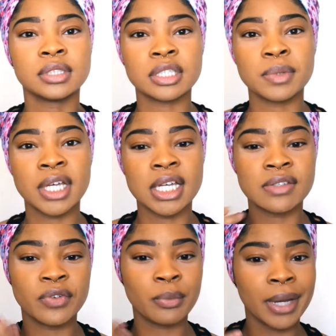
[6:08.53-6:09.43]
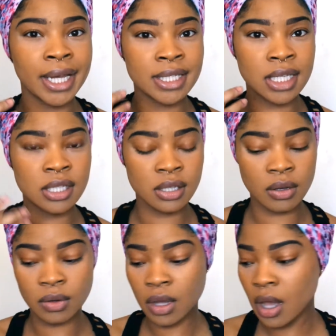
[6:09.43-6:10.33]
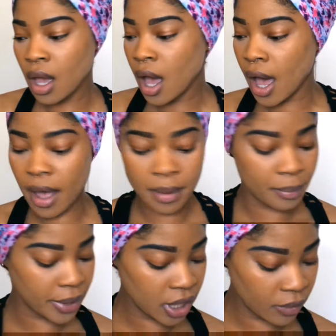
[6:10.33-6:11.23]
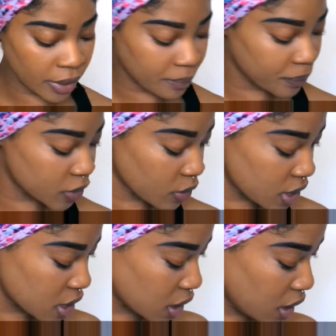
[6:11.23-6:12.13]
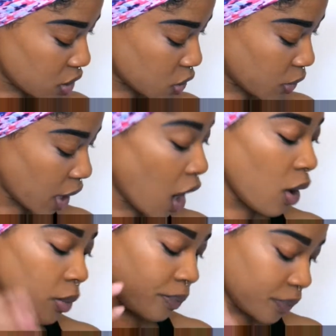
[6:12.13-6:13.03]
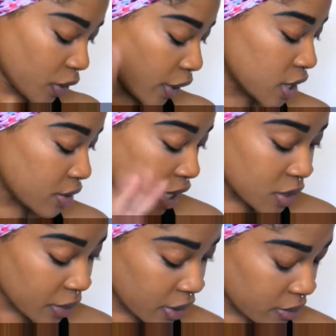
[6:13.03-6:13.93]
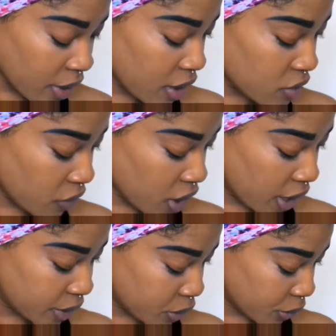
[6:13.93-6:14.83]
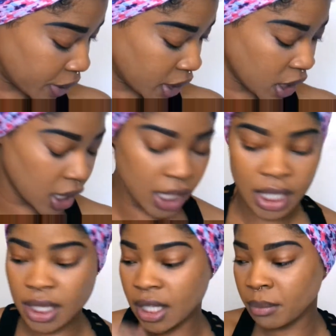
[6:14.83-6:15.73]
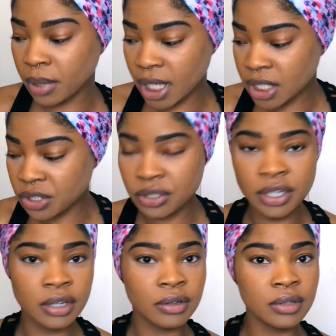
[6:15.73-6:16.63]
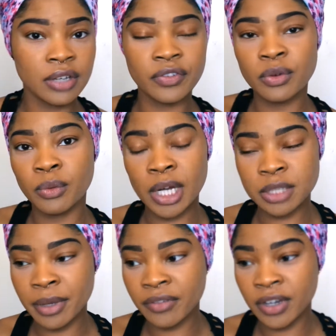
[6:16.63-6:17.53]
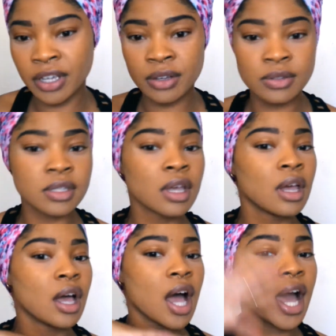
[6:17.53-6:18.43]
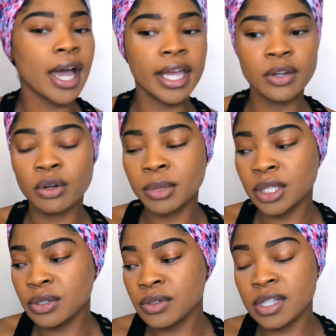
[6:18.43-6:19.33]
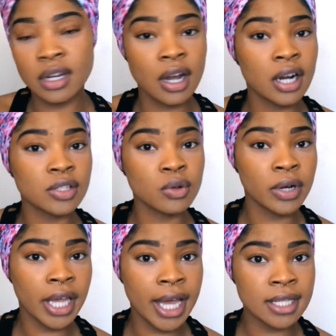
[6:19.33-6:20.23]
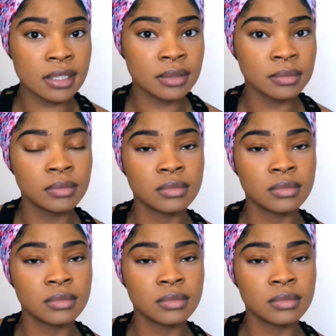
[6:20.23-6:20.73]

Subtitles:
just because for my skin tone. But anyway, so let's get into it. Oh, okay, so that's what I use for contouring. Then blush, you know, if you watch my videos, I normally use the NARS Orgasm